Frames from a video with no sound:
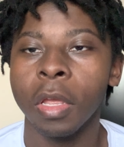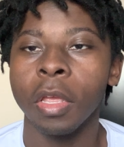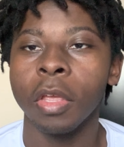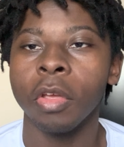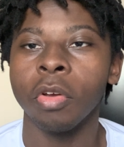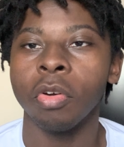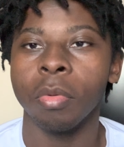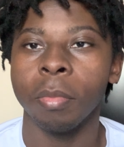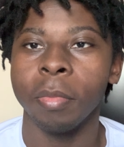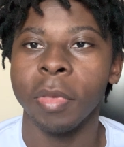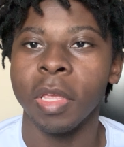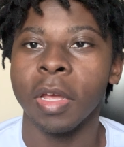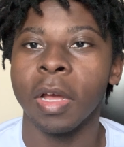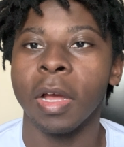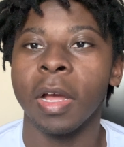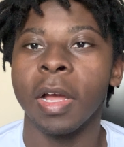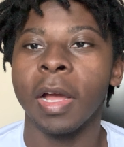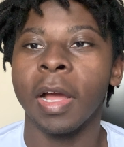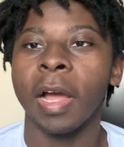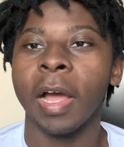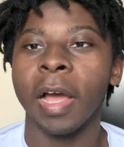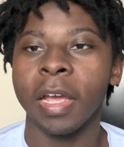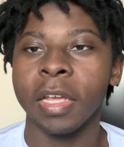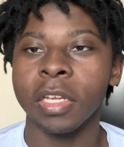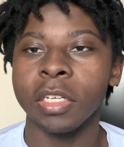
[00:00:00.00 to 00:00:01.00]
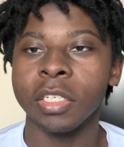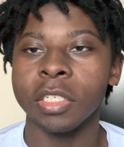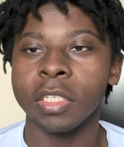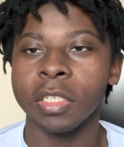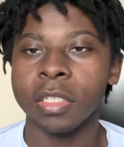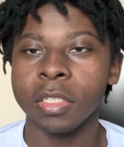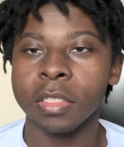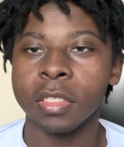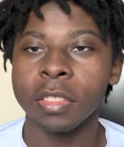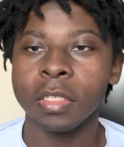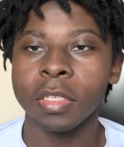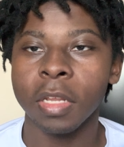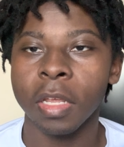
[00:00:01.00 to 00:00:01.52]
It will be a
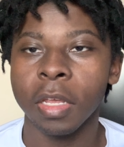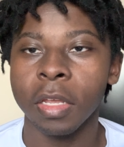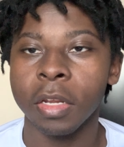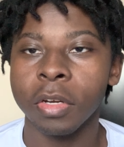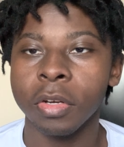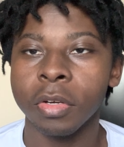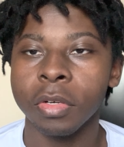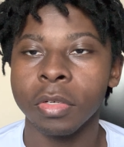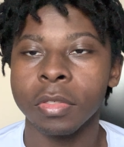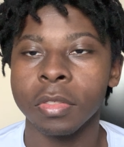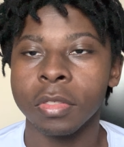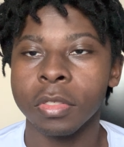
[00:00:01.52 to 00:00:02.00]
hygiene standard.